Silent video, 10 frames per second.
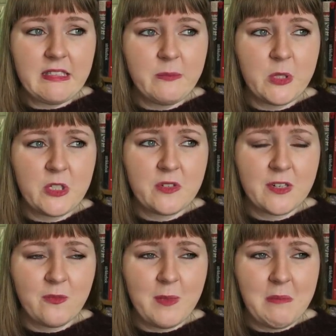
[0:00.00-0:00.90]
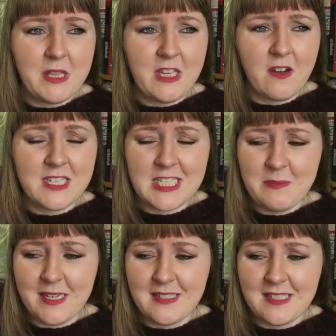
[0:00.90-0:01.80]
wonder if maybe the yarn
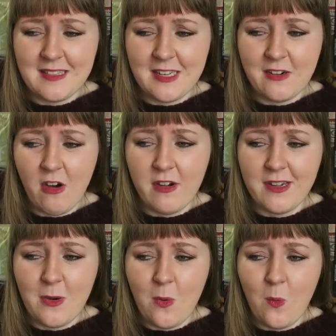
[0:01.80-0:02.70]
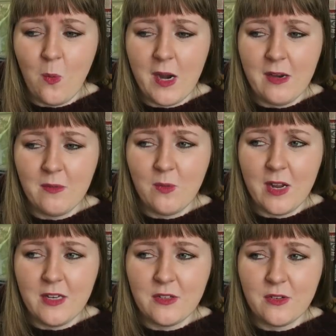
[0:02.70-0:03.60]
estimates in there aren't quite
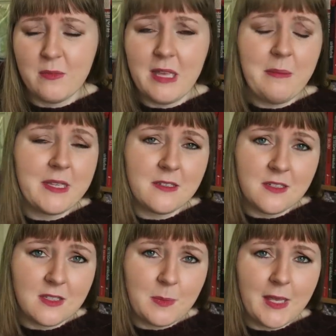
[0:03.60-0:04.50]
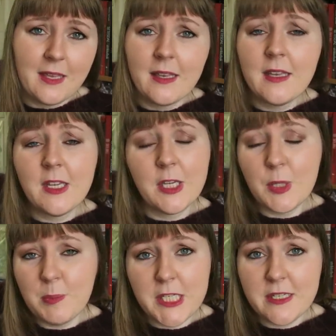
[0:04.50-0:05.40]
right, or maybe it's just me. It
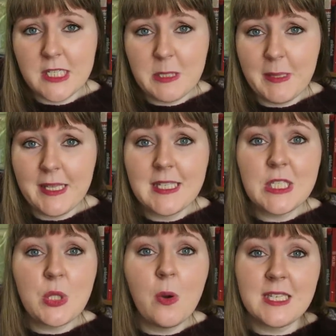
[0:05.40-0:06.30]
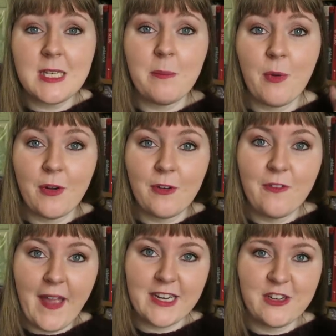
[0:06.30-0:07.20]
could be just me. This is always an important
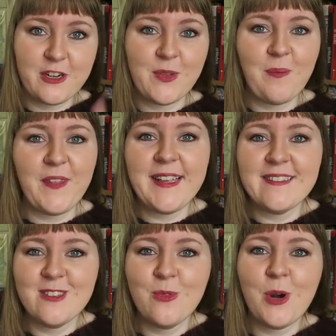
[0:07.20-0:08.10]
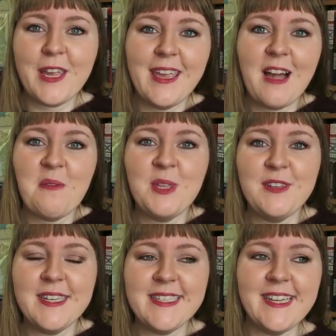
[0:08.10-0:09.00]
factor if something isn't working out with
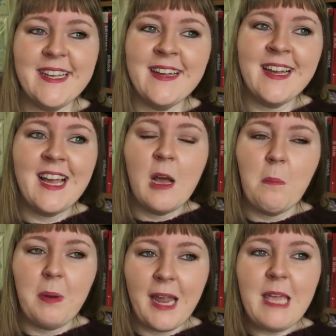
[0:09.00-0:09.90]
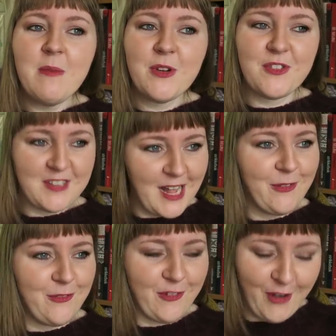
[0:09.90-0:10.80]
your knitting. Blame
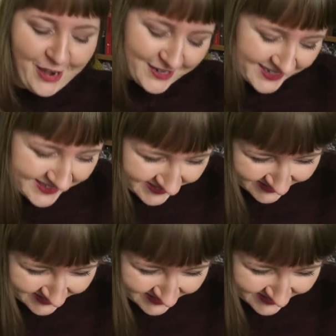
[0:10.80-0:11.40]
yourself first.